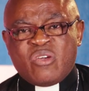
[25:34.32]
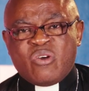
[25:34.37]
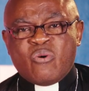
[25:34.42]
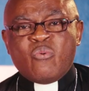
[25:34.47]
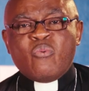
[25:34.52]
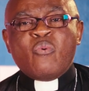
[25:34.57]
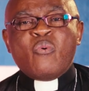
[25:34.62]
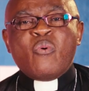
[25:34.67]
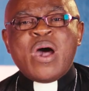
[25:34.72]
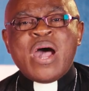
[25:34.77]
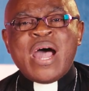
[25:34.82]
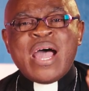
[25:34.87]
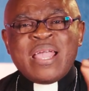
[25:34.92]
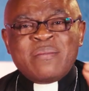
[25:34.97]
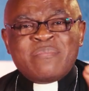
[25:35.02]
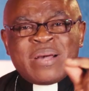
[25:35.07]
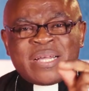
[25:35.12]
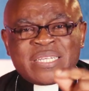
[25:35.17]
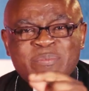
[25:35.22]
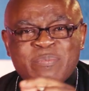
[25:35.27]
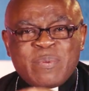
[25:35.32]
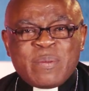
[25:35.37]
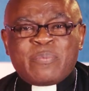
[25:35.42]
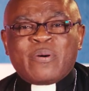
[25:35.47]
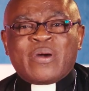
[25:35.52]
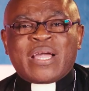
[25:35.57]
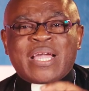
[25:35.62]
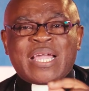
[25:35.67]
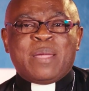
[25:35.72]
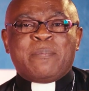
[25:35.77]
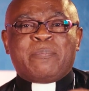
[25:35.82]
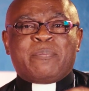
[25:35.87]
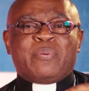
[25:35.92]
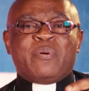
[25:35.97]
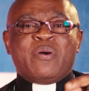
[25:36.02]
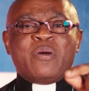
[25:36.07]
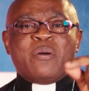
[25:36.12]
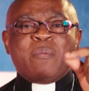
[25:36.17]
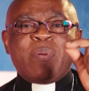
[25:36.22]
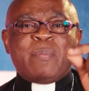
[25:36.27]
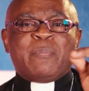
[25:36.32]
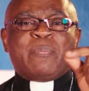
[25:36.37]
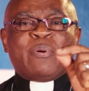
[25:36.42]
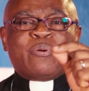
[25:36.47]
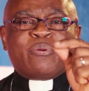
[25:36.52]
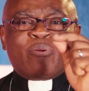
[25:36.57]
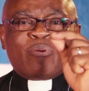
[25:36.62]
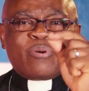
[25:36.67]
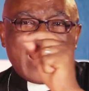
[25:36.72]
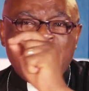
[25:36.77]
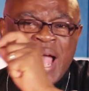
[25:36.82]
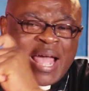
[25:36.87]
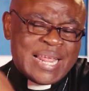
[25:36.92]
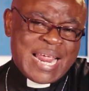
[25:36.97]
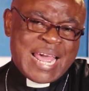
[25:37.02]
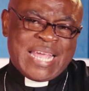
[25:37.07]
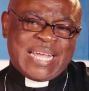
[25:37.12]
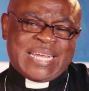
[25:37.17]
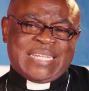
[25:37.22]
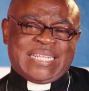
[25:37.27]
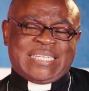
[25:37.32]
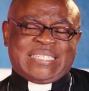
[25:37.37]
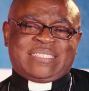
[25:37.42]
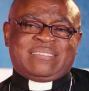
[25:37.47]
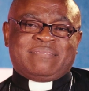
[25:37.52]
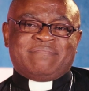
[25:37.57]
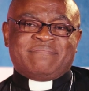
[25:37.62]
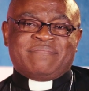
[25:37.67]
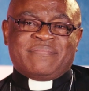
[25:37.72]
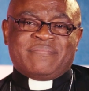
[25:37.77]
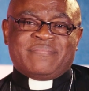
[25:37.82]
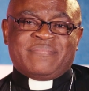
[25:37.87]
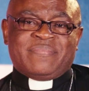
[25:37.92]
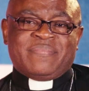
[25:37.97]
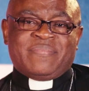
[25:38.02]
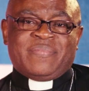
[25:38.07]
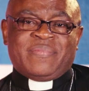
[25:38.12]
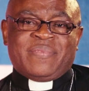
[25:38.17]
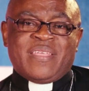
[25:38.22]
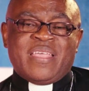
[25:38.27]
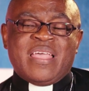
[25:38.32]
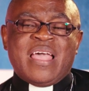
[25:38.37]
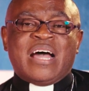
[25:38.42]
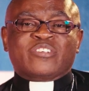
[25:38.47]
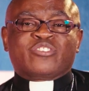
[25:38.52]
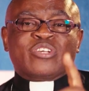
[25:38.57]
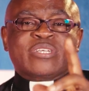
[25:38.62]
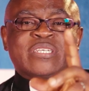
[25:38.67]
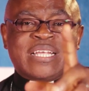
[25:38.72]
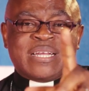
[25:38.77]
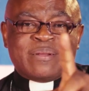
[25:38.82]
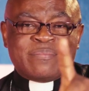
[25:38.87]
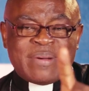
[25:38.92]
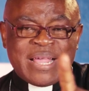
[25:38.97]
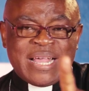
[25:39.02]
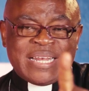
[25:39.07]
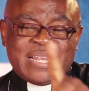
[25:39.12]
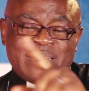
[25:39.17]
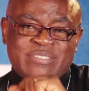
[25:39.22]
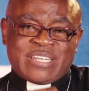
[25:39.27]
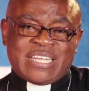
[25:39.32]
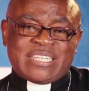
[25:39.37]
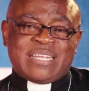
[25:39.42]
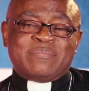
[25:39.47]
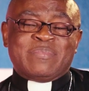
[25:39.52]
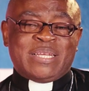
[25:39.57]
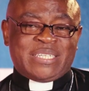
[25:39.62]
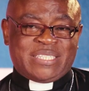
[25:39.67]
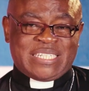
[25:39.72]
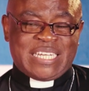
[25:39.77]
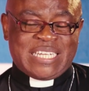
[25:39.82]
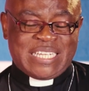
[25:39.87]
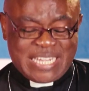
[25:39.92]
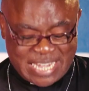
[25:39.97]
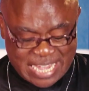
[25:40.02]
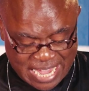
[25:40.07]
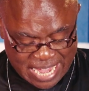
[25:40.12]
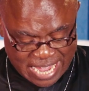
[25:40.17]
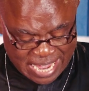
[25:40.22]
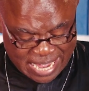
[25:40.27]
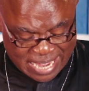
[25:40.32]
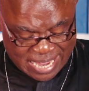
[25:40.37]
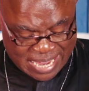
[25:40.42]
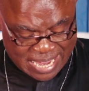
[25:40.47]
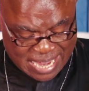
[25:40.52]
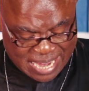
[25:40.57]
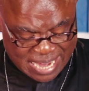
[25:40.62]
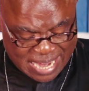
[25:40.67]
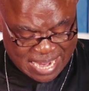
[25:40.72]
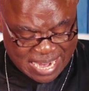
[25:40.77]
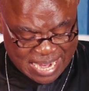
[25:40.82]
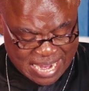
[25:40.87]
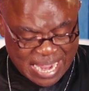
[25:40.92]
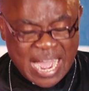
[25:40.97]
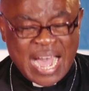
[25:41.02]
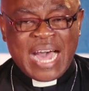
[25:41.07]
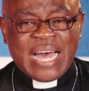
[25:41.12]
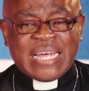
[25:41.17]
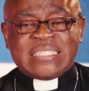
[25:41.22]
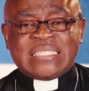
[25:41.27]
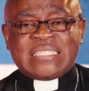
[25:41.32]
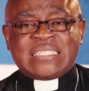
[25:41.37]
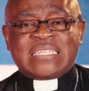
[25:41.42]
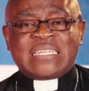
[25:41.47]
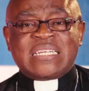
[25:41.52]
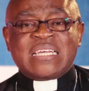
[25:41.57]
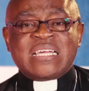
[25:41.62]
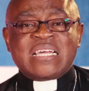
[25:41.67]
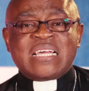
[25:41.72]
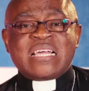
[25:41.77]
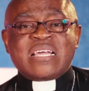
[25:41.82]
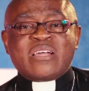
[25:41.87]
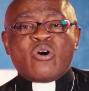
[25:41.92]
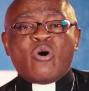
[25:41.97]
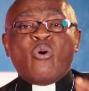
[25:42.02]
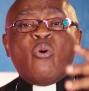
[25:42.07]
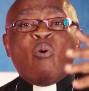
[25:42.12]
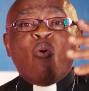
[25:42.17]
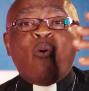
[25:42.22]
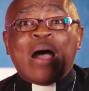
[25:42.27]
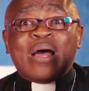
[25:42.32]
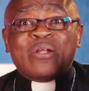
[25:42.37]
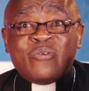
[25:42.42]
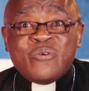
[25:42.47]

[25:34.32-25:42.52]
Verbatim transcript: Why must people keep people cry like this? And so Jeremiah leaves us a message here. And who are